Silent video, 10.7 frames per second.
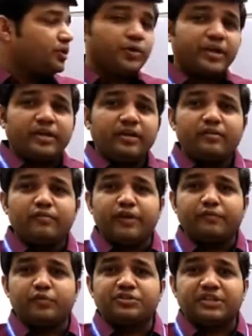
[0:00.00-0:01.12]
Today we
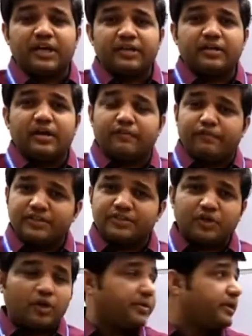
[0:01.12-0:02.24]
have to start our
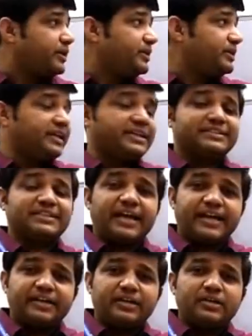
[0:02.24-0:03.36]
first topic, that is
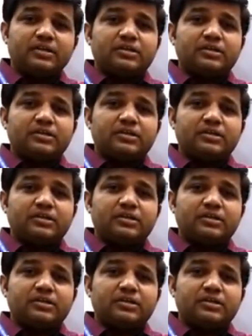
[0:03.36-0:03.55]
light.